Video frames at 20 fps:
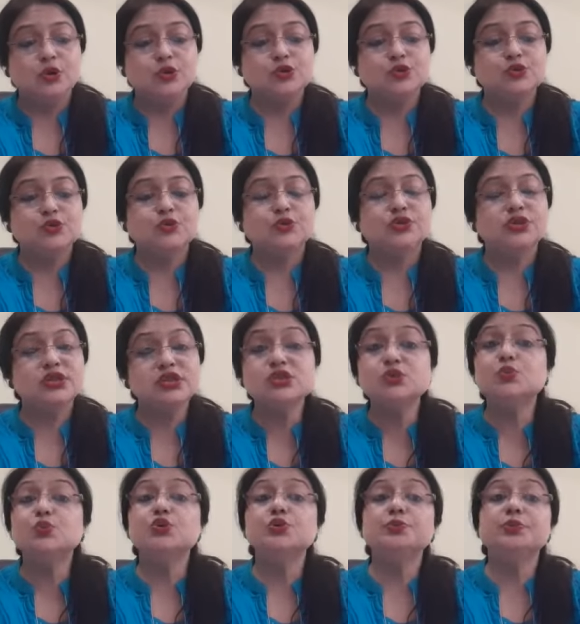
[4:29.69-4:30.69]
So
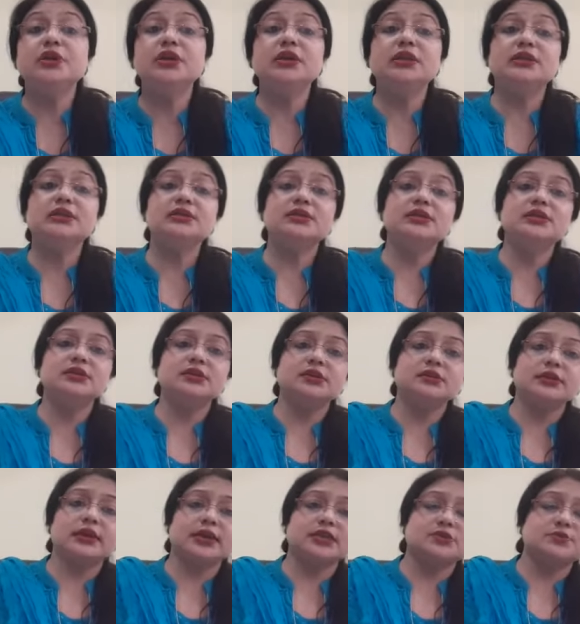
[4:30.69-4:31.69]
this would be the
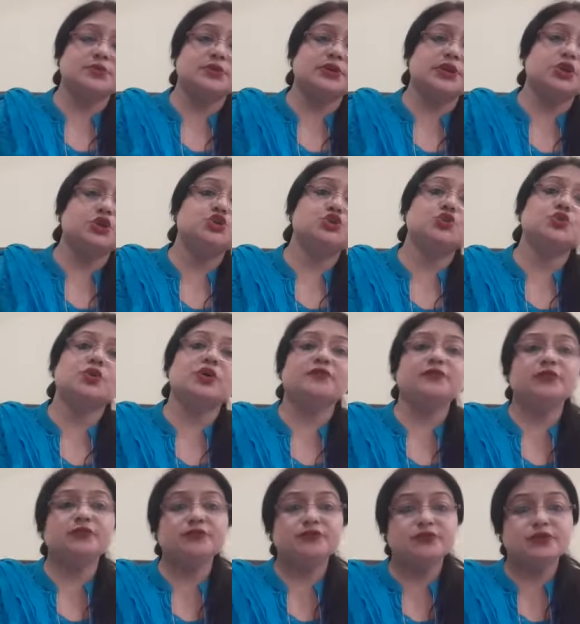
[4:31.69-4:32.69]
detailed explanation
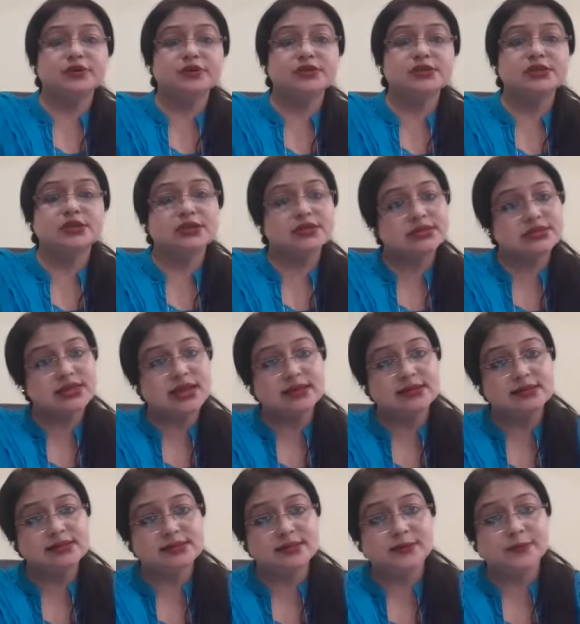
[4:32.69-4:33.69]
of the first
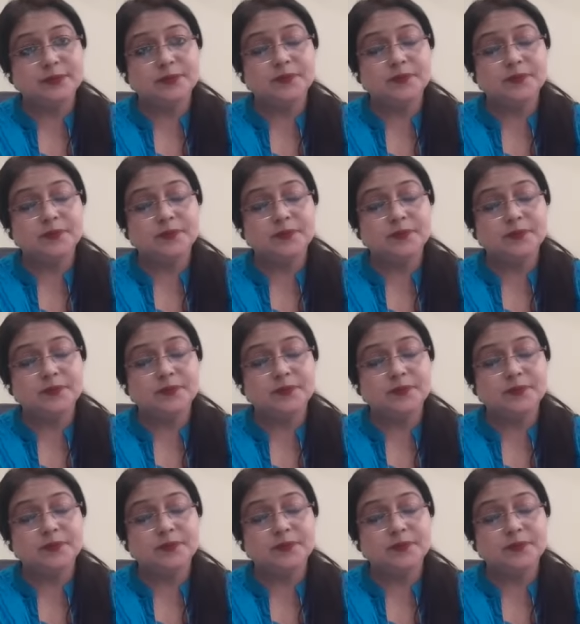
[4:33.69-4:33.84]
stanza.